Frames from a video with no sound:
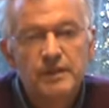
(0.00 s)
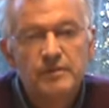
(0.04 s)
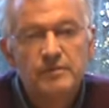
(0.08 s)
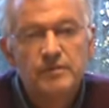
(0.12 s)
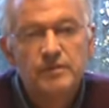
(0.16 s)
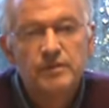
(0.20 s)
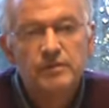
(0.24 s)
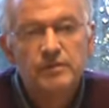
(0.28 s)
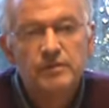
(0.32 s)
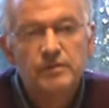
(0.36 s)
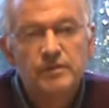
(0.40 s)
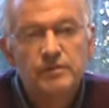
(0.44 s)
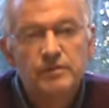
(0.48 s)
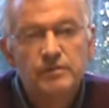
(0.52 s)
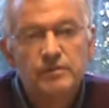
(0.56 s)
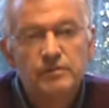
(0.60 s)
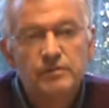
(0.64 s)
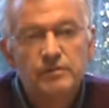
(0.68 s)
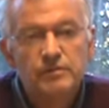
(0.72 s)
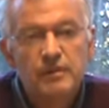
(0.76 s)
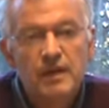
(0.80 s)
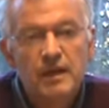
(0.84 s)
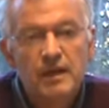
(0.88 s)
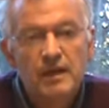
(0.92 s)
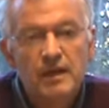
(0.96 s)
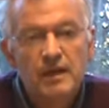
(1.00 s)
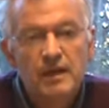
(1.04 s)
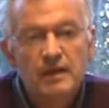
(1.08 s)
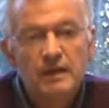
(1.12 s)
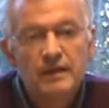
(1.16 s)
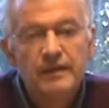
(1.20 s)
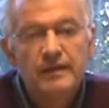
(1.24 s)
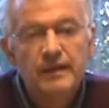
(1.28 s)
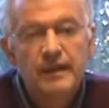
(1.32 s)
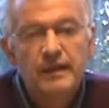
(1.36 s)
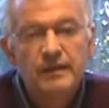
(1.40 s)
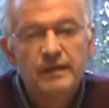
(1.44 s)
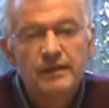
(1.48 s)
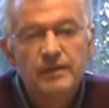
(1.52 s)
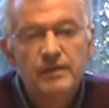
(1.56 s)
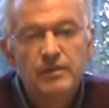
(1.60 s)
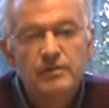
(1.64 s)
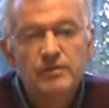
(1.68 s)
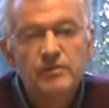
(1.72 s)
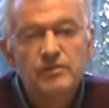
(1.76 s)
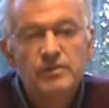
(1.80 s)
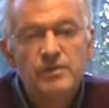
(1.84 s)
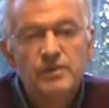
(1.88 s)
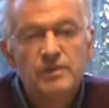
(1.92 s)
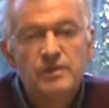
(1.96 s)
able to get
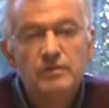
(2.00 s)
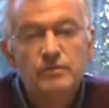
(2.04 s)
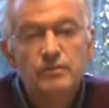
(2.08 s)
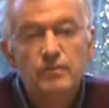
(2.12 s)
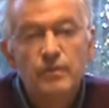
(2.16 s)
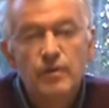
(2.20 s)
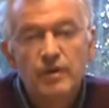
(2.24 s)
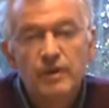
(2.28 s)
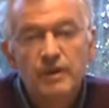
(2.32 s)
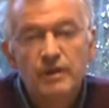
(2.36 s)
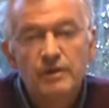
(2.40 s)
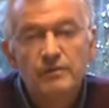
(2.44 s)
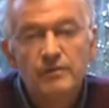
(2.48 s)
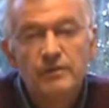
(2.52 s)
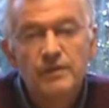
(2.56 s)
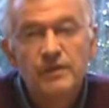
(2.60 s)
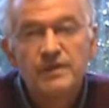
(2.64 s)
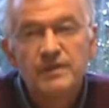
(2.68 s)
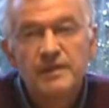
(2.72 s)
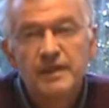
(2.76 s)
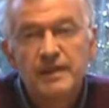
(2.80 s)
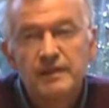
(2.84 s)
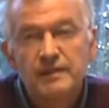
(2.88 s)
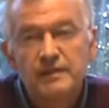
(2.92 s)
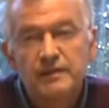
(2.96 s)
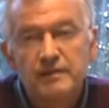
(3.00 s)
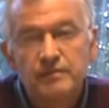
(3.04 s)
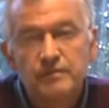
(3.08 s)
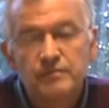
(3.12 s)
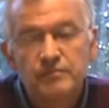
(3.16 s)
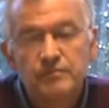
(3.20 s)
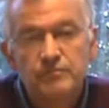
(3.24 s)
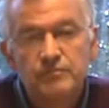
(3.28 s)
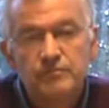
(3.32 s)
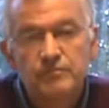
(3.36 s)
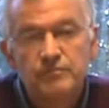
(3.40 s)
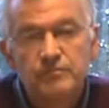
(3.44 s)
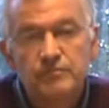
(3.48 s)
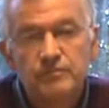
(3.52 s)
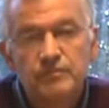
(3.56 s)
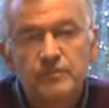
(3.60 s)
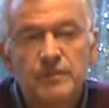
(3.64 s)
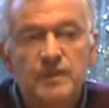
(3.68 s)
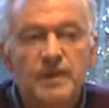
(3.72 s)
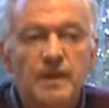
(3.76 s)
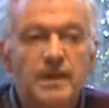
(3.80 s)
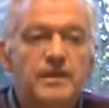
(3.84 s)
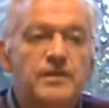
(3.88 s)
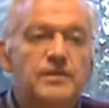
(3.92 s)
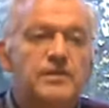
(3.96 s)
used to working with data.
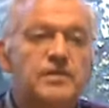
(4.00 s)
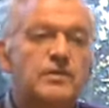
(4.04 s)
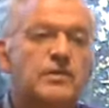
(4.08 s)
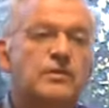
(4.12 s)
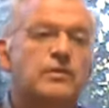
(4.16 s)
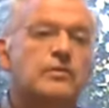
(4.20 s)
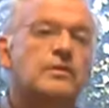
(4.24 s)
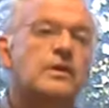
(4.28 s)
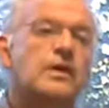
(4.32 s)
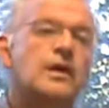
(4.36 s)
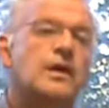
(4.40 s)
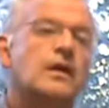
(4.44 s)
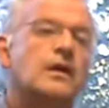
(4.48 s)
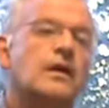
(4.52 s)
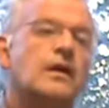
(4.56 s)
Okay, so